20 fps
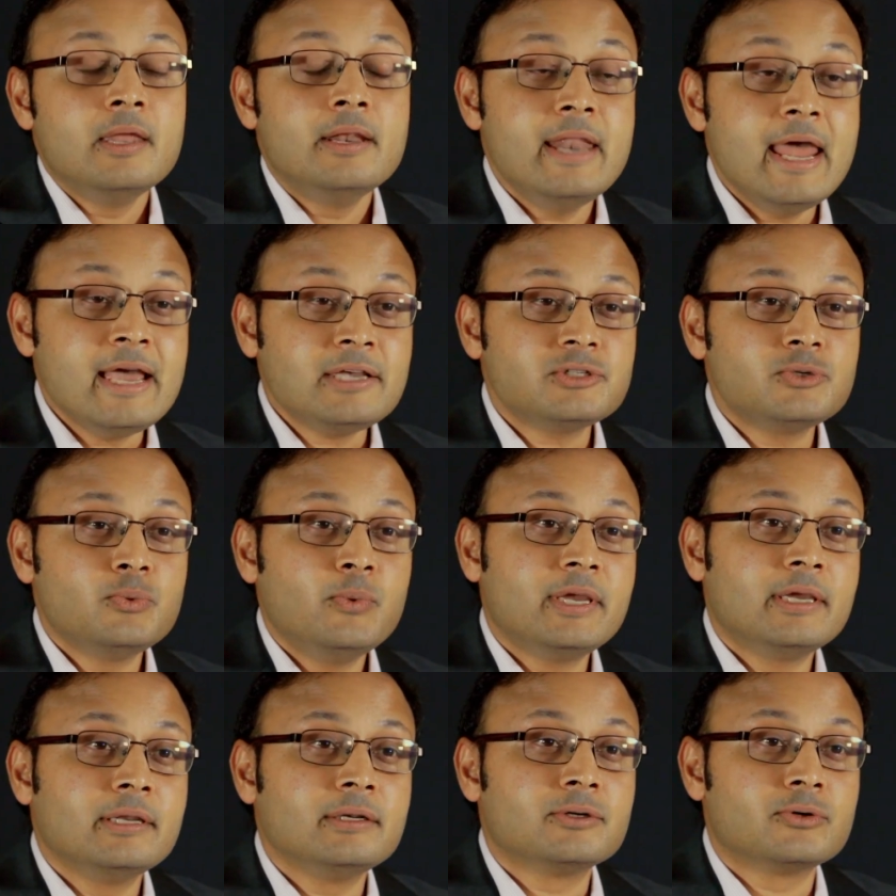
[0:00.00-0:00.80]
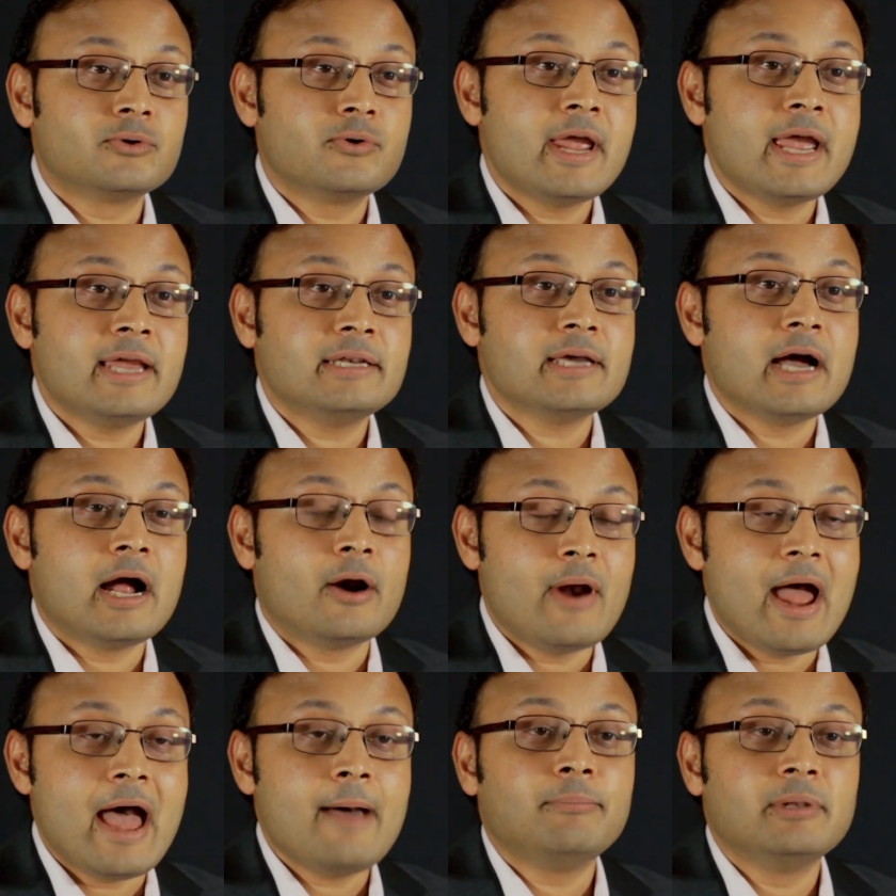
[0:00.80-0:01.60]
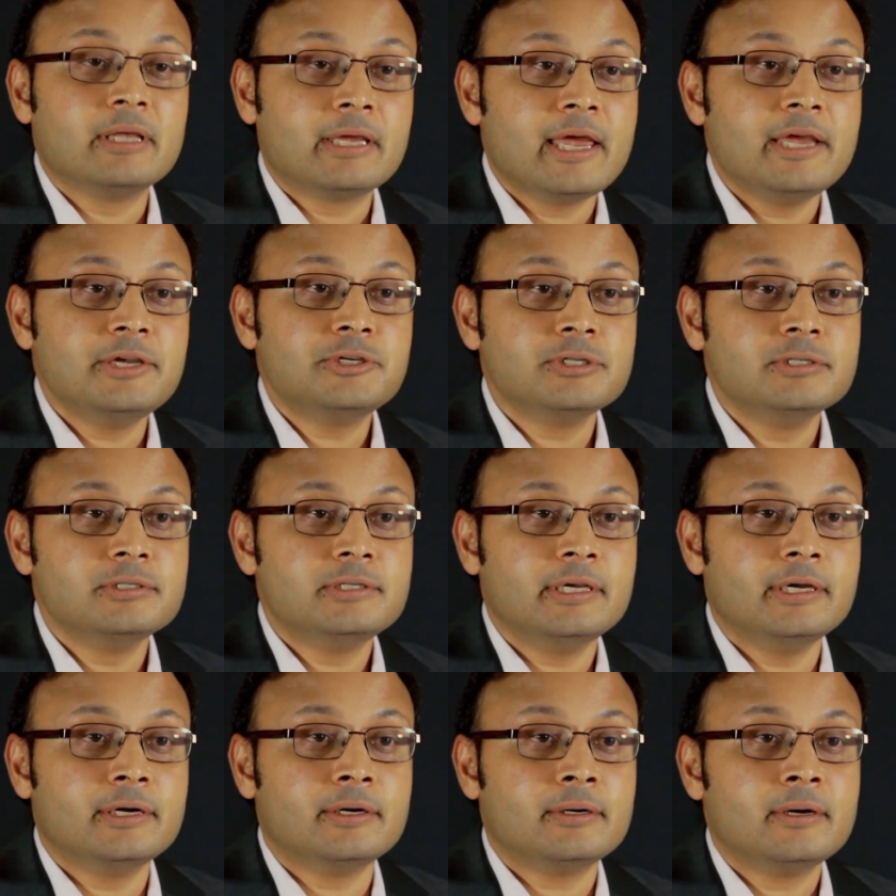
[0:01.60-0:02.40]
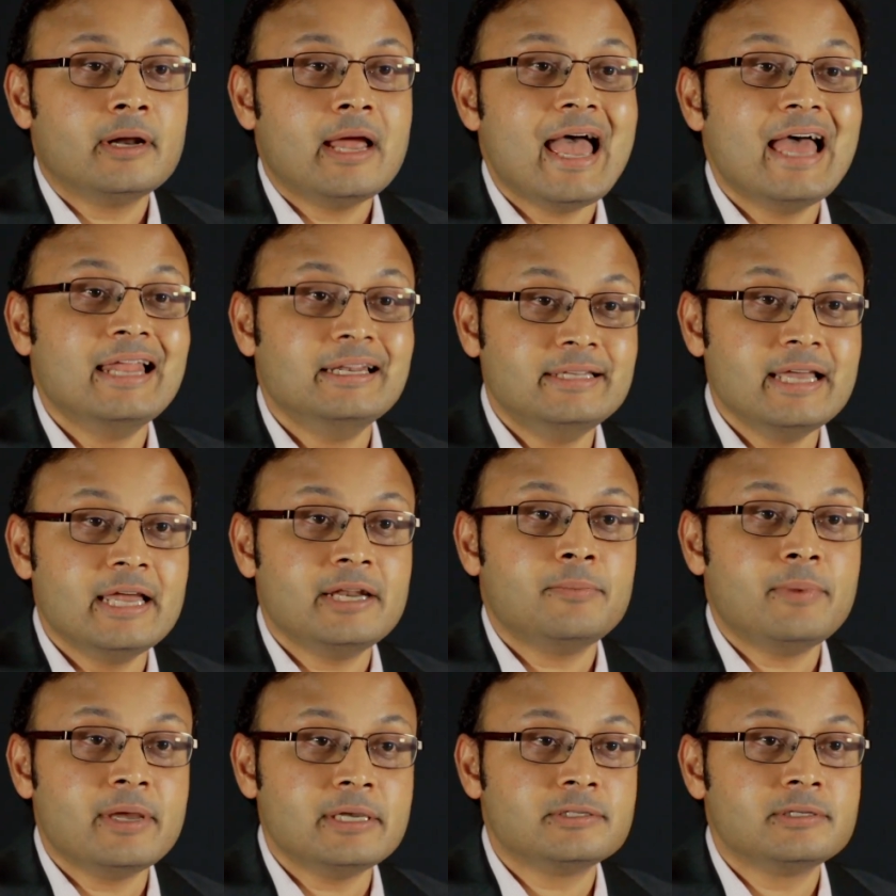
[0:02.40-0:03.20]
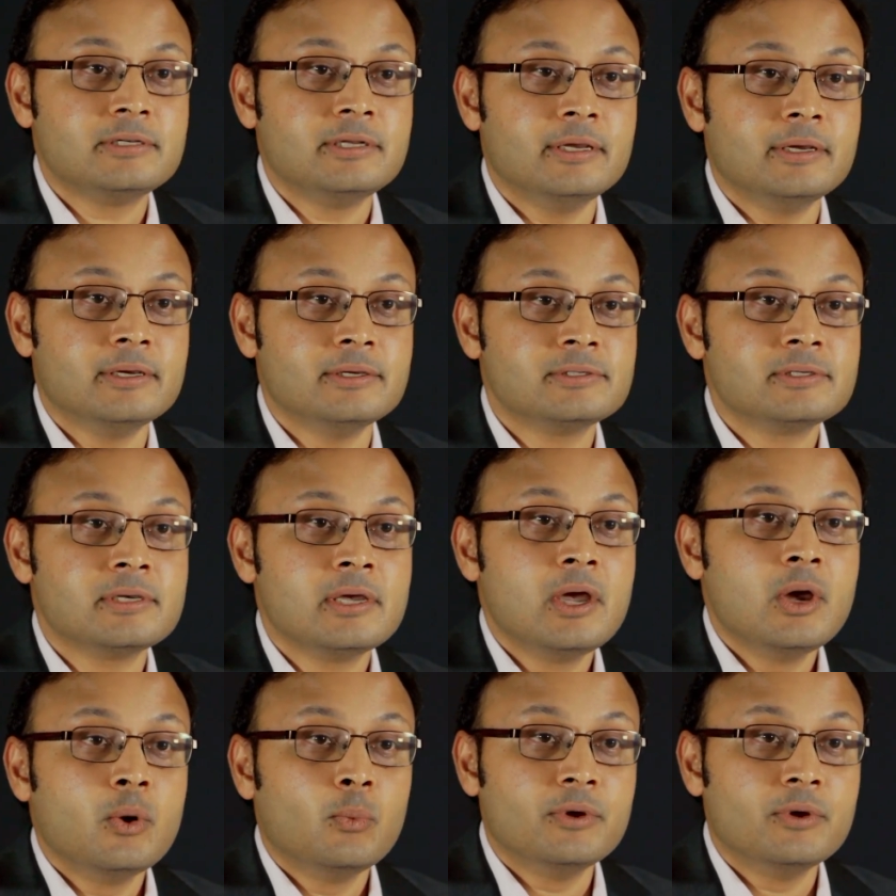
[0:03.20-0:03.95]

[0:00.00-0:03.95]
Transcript: Next, we can create our application tier and database tiers